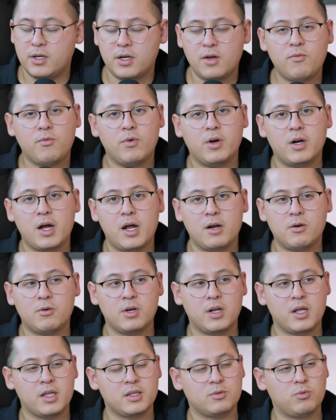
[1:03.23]

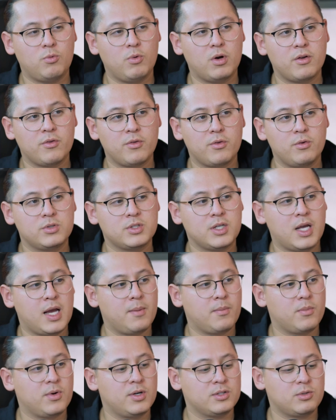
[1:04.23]
F100, it's one of those
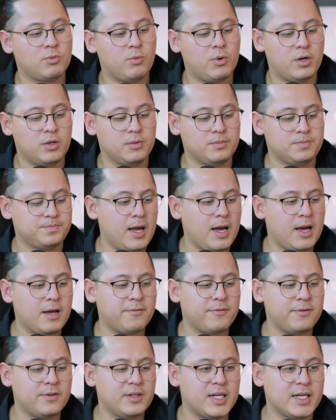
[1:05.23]
cameras where I
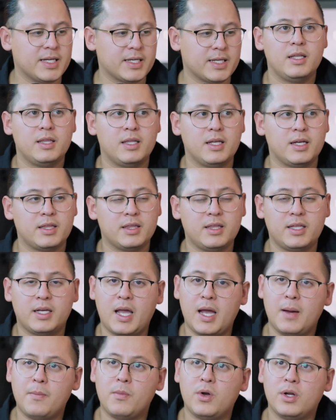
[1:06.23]
feel like the
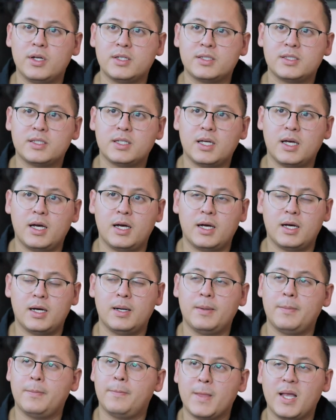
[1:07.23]
camera is
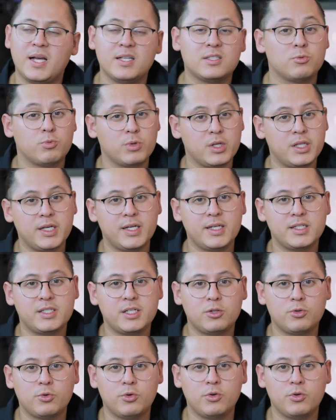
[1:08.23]
it's really easy to